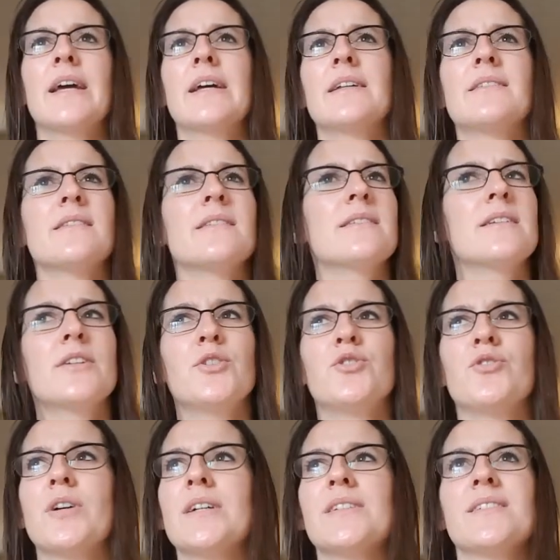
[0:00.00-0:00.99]
It's a knit
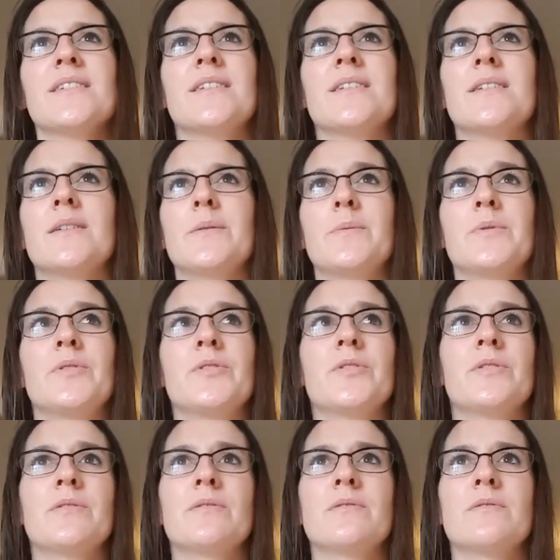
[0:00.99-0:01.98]
dress, and it
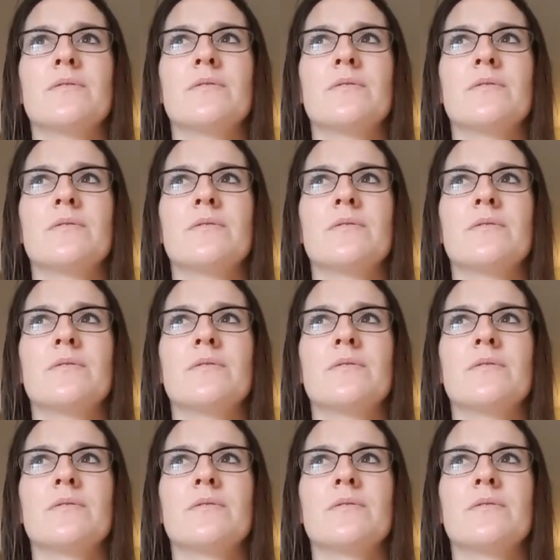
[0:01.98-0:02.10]
was